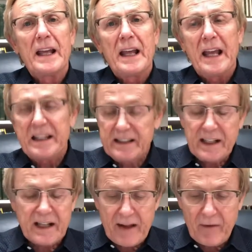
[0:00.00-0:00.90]
he
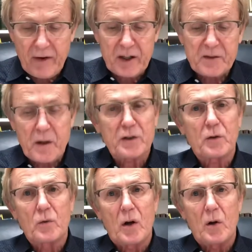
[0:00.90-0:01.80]
did have a very special
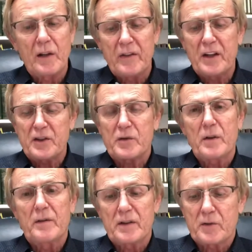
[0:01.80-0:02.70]
role in the history
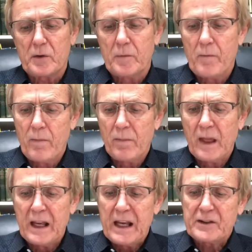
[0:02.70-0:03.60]
of Israel.
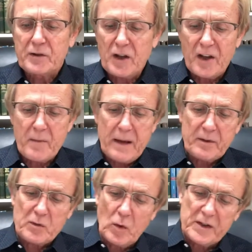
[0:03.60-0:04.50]
And so John the
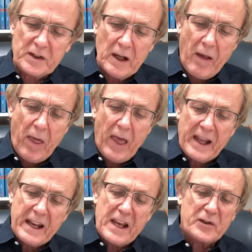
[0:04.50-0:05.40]
Baptist was a
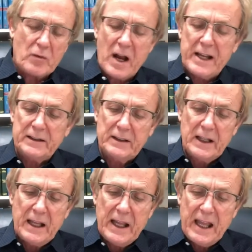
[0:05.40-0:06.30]
Nazarite.
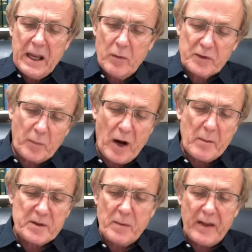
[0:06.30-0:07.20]
He was
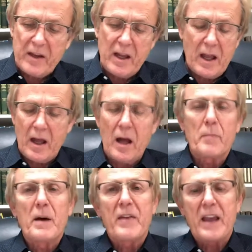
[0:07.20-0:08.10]
promised by the, uh,
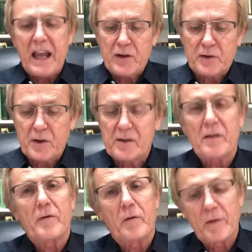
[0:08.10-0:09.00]
by the angels as a
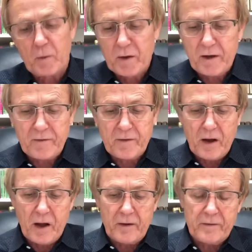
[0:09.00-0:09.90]
fulfillment of,
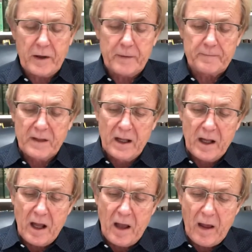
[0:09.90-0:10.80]
of, uh,
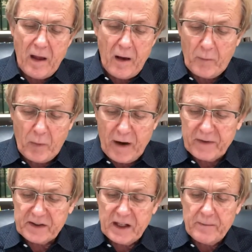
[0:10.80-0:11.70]
of
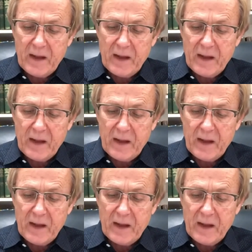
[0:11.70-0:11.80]
prophecy.